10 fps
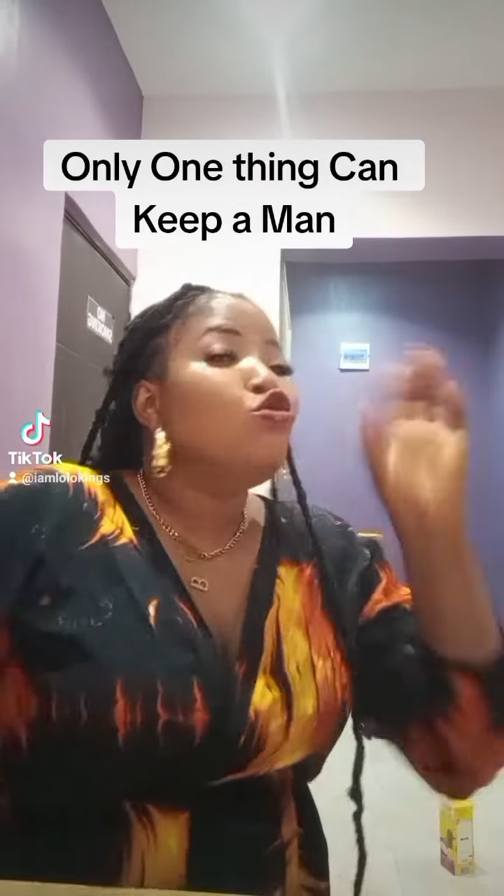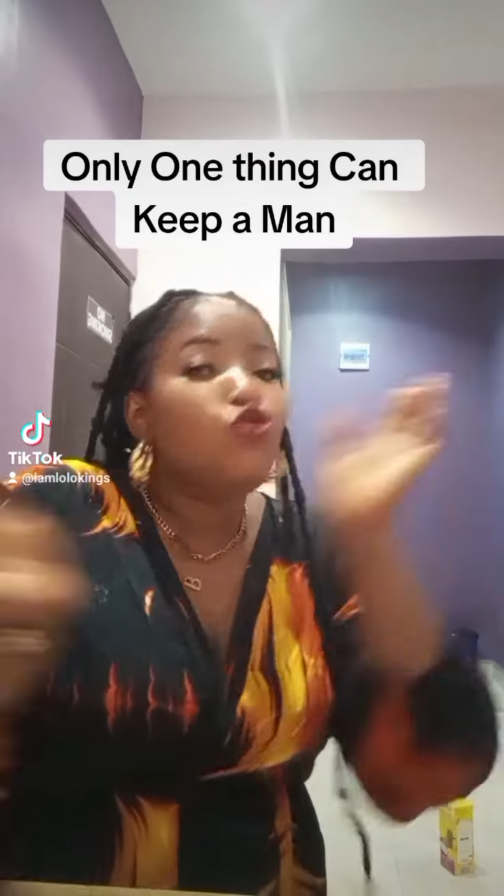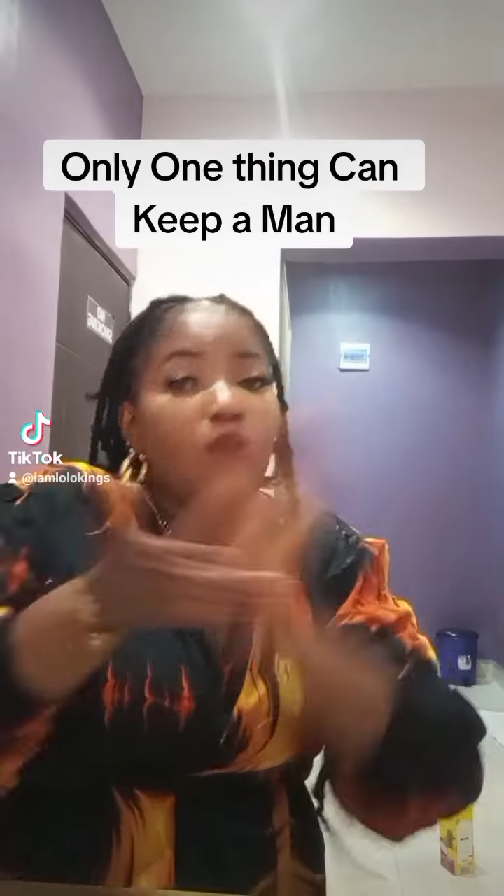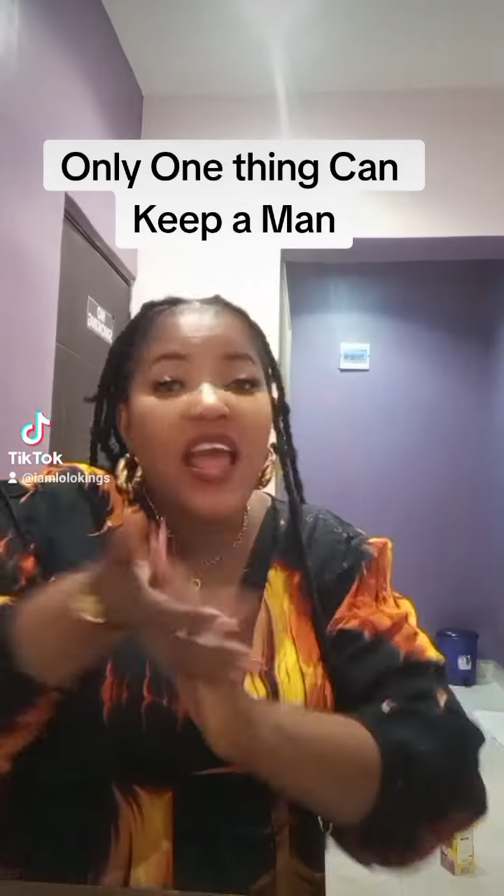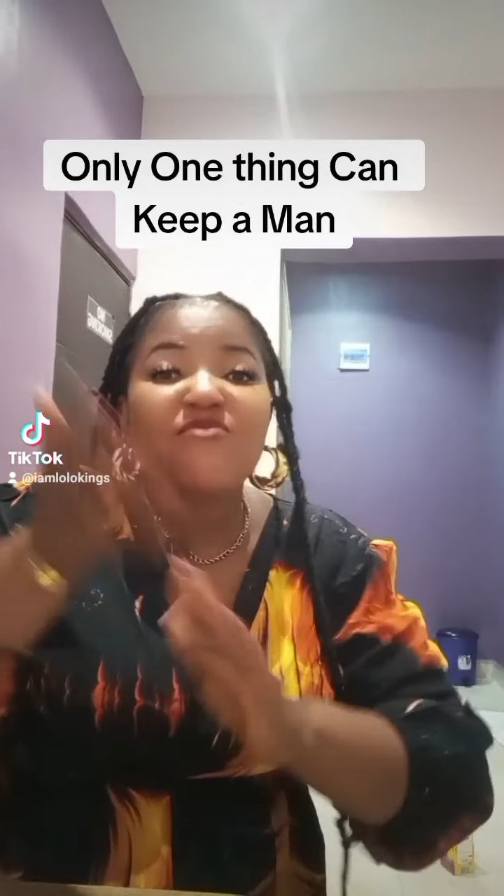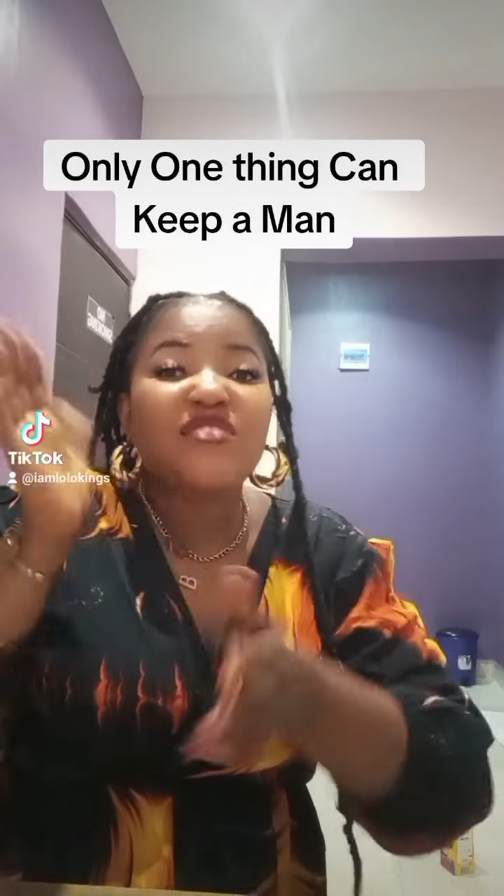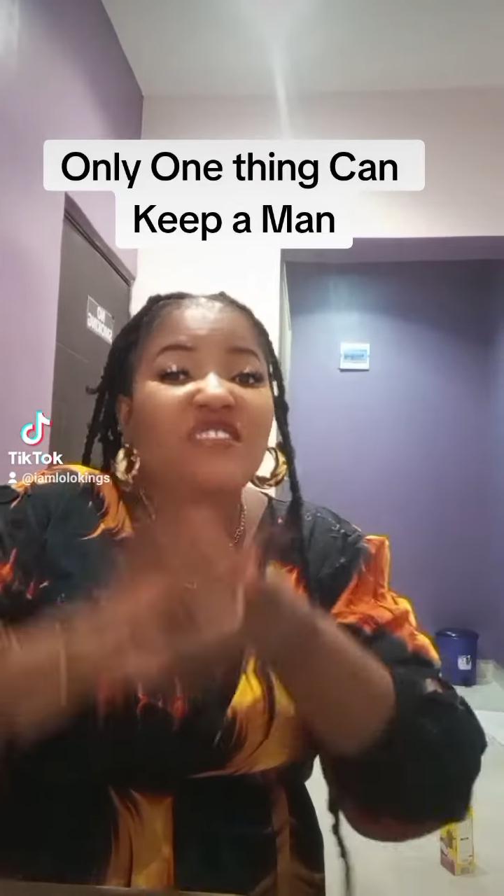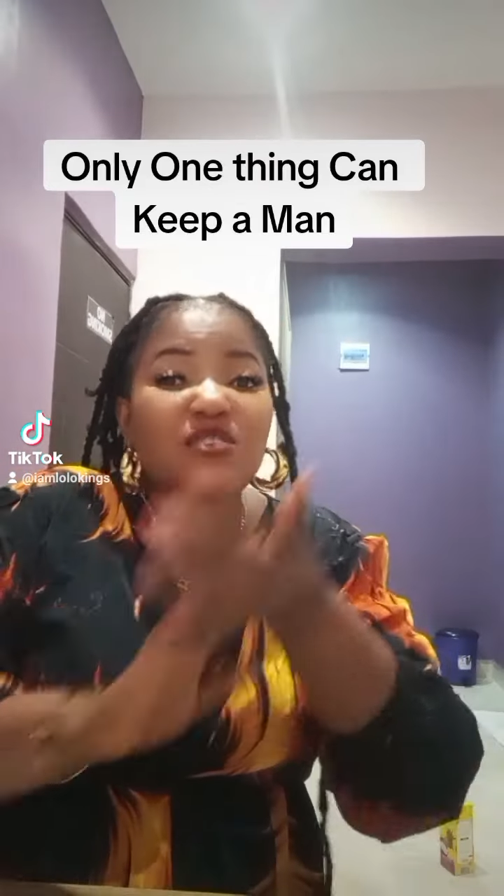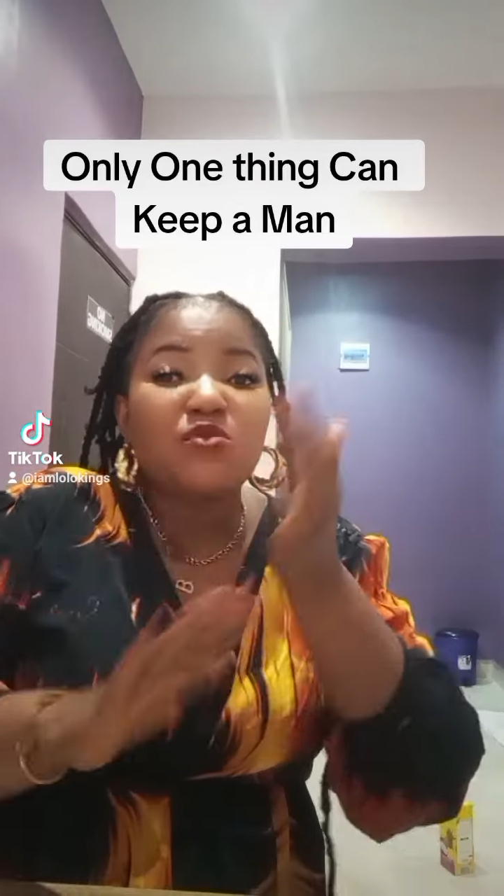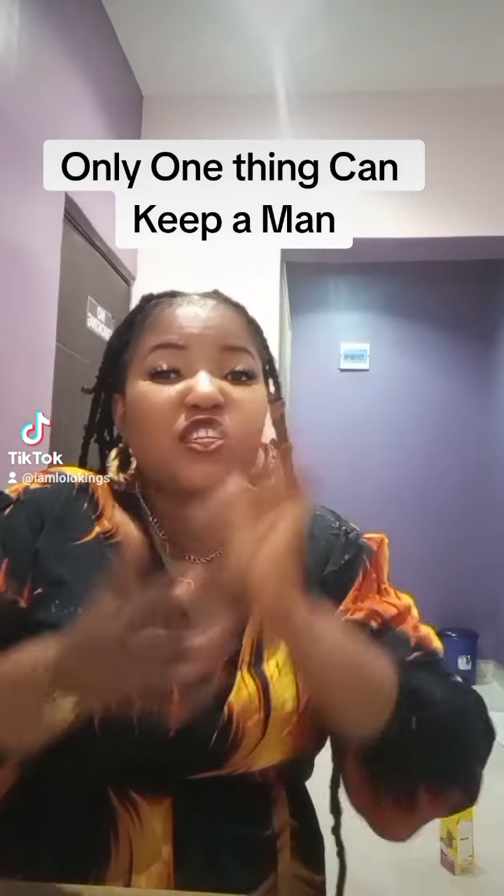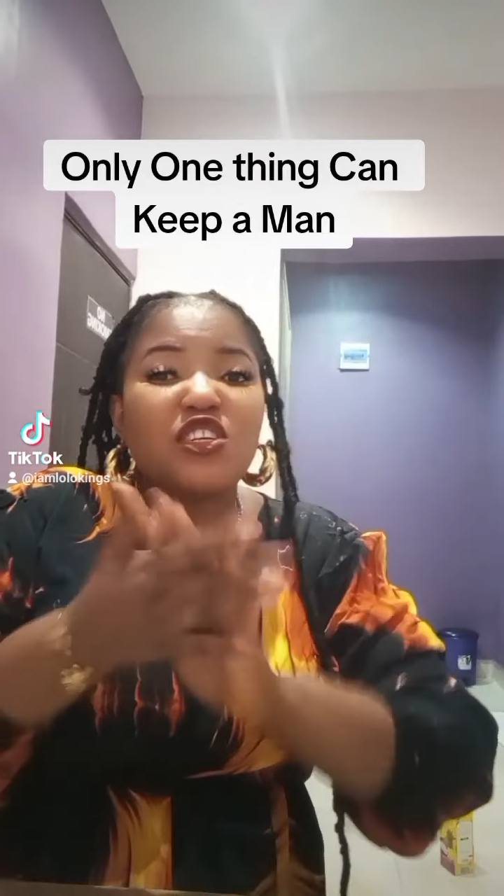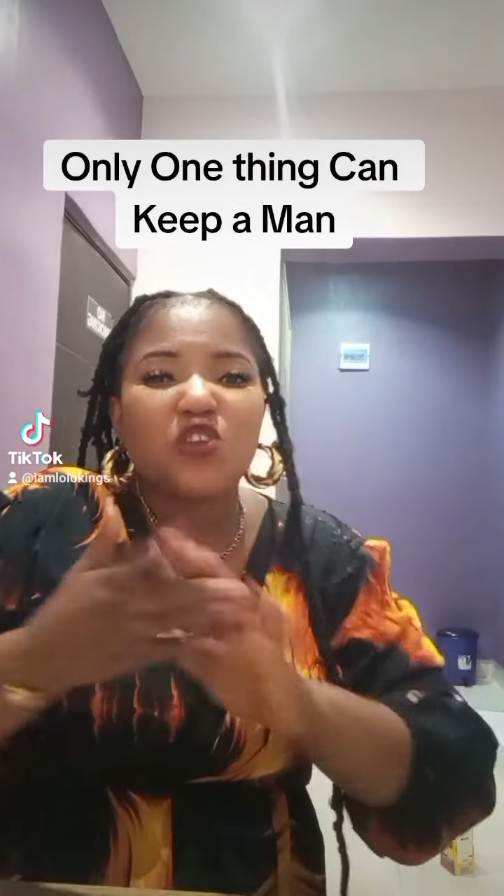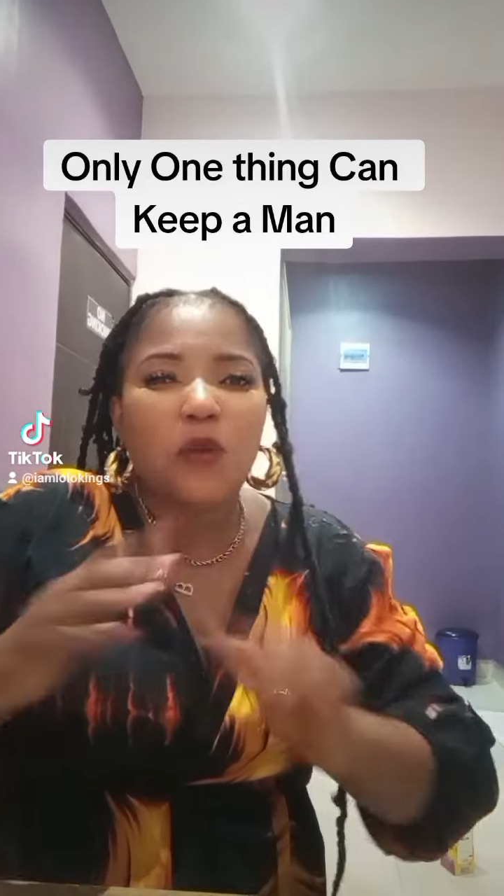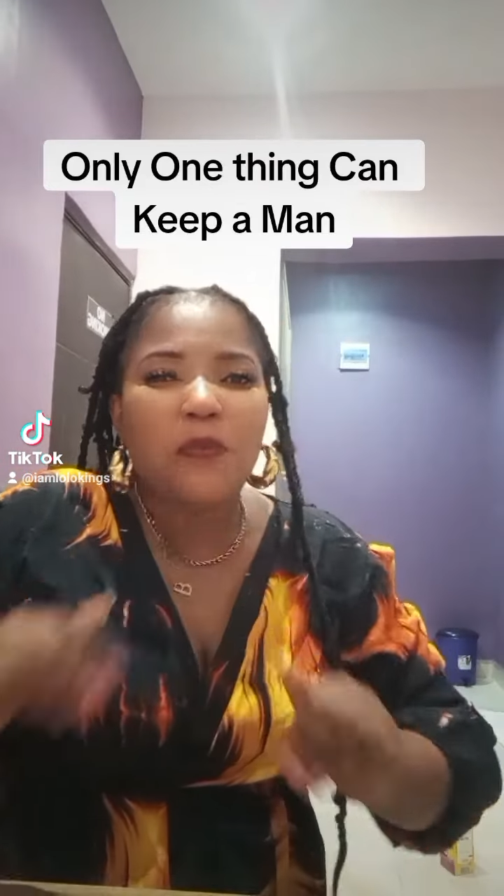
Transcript: Do everything within your